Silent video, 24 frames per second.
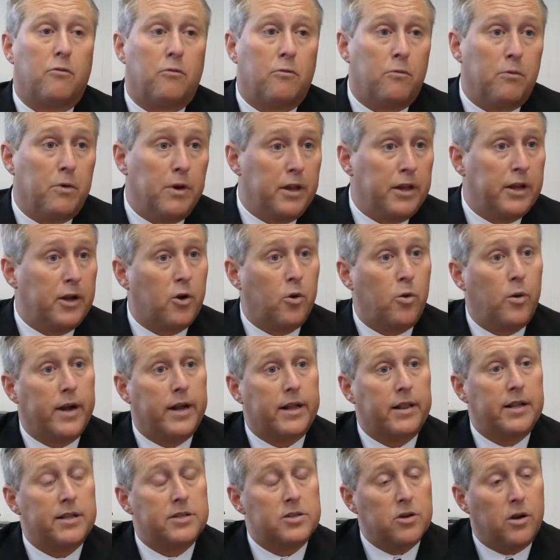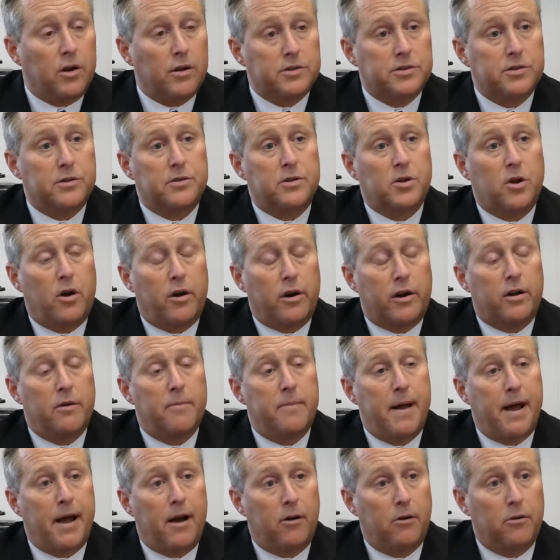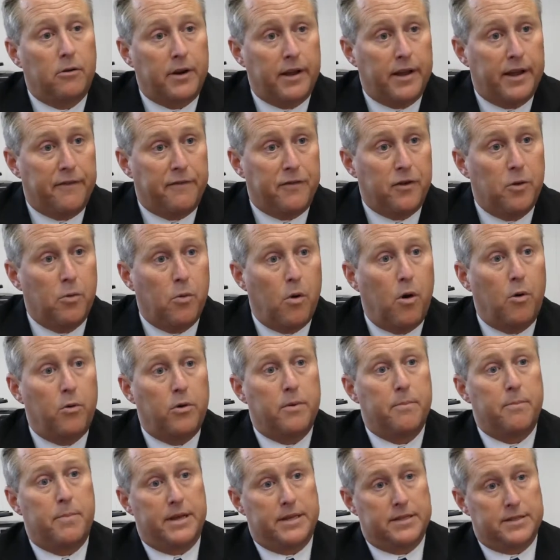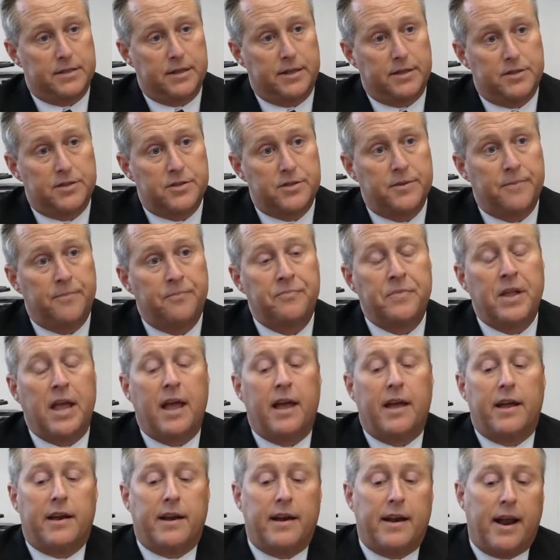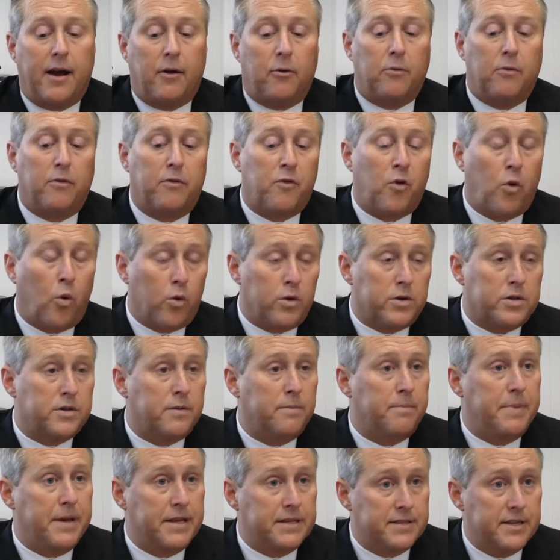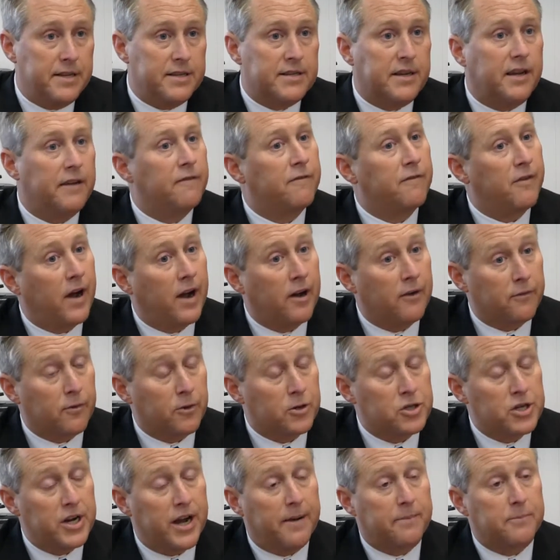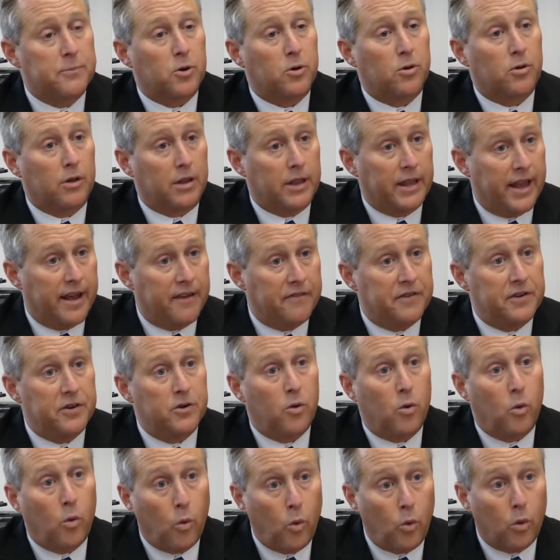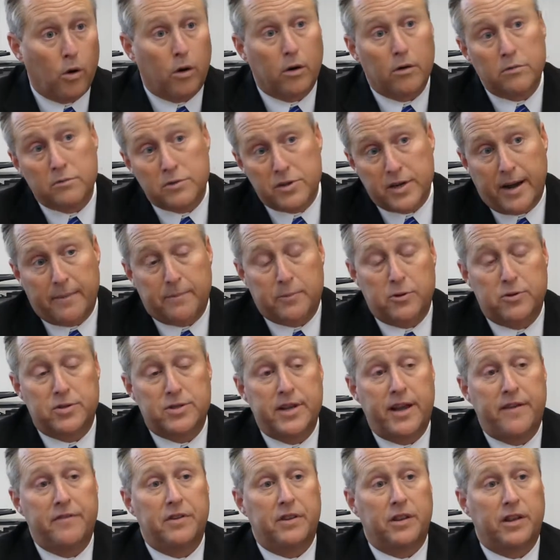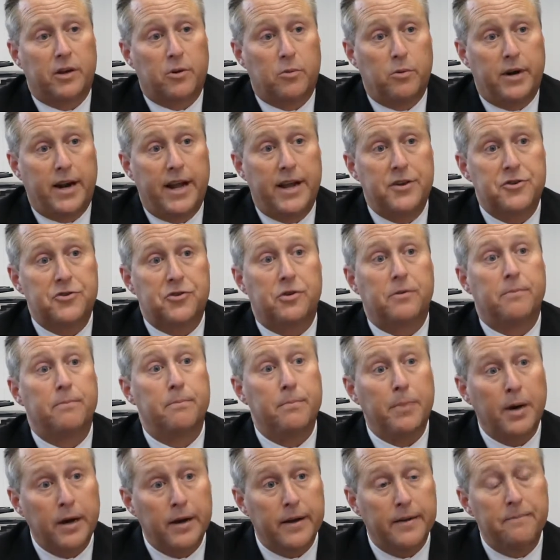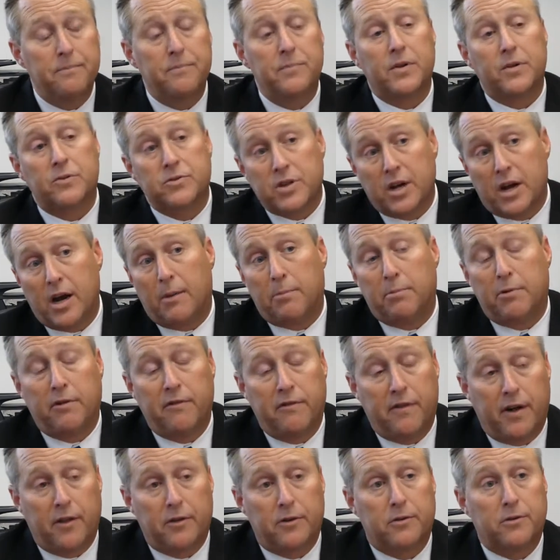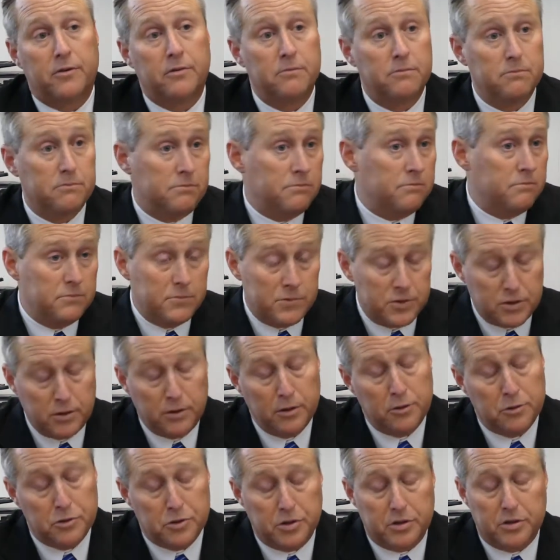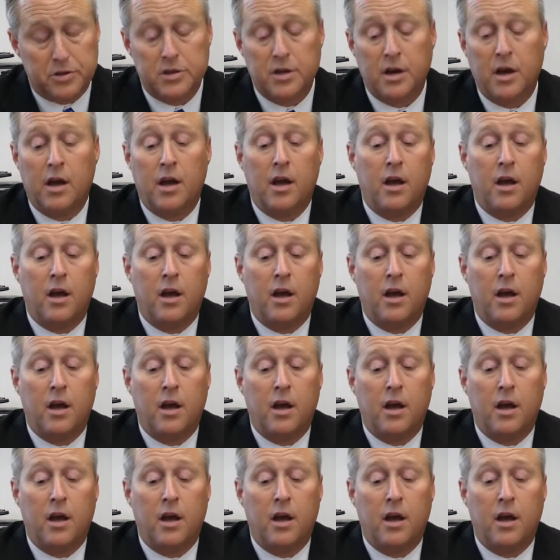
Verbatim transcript: Really quick, let's also talk about if you own a business. Now, of course, a business can file for Chapter eleven or Chapter seven liquidation, but there's a couple of other solutions.